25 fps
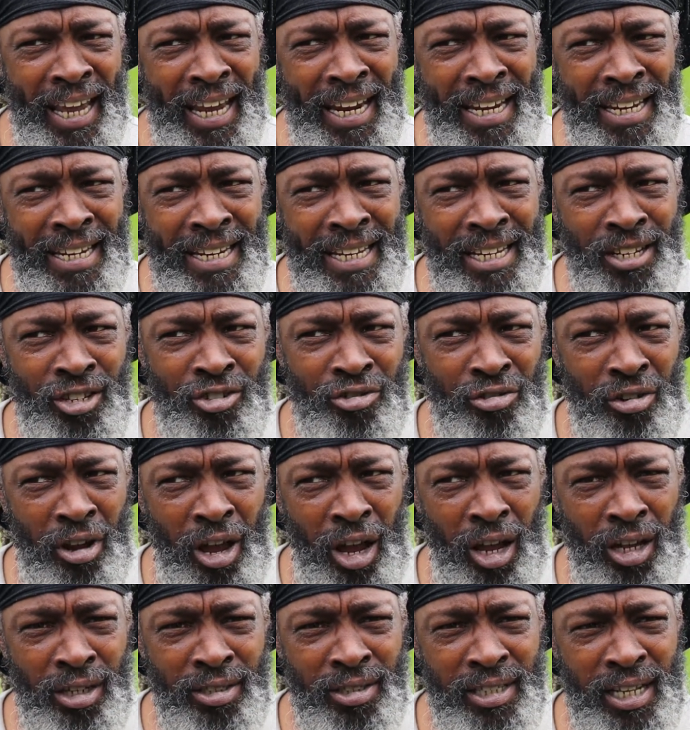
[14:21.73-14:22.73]
any
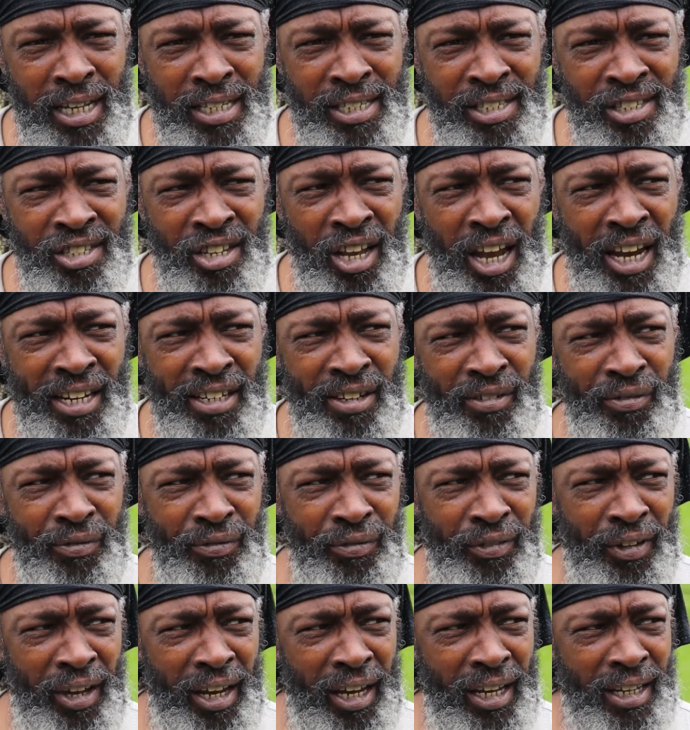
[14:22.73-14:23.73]
drugs, there's side
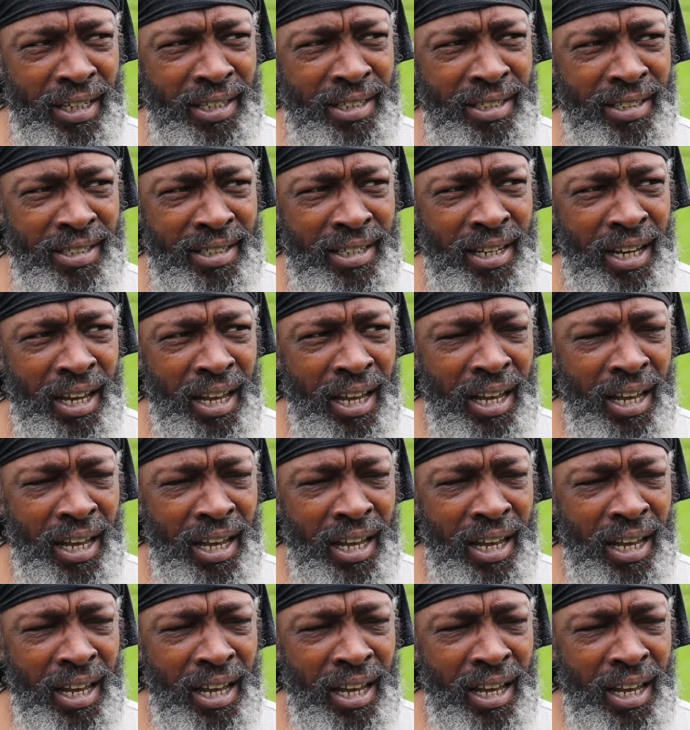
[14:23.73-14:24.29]
effects,